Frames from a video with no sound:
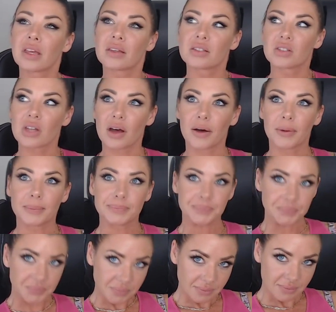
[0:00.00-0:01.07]
So
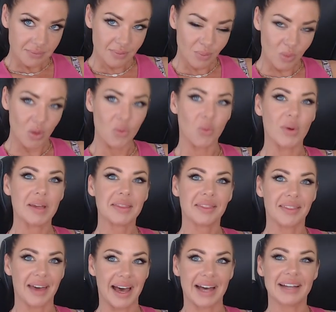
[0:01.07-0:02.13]
with
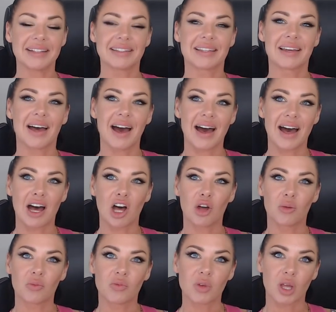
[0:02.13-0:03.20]
that,
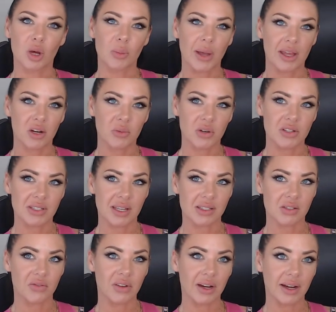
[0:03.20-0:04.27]
um, you know, Painter Bros
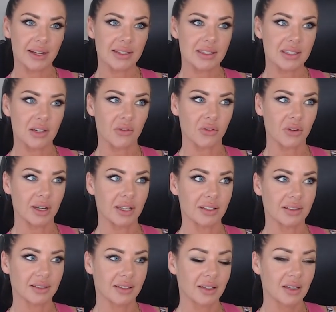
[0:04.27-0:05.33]
has a very
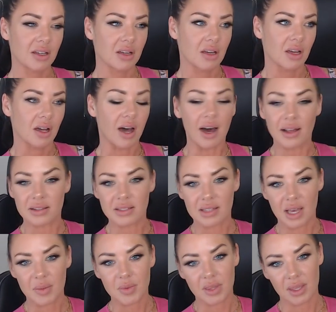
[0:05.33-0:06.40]
different
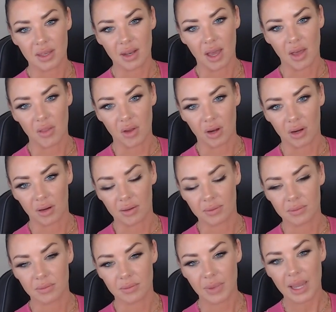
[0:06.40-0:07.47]
concept than
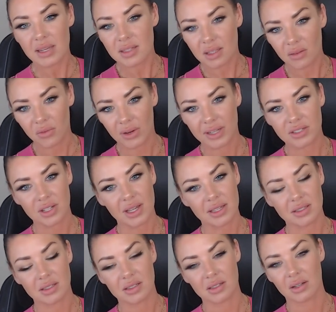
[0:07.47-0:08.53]
other painting
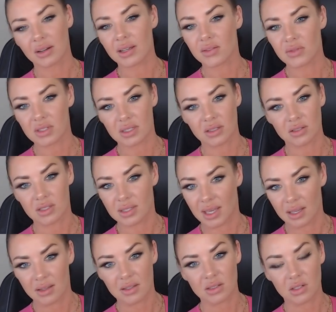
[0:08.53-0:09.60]
franchises or even still just
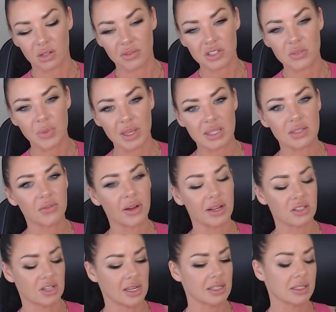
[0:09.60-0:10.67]
kind of the service-based
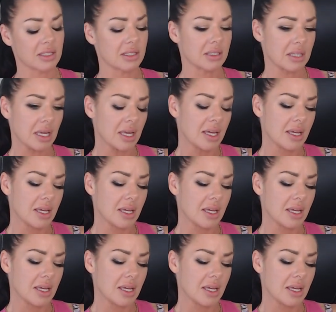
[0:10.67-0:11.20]
franchises.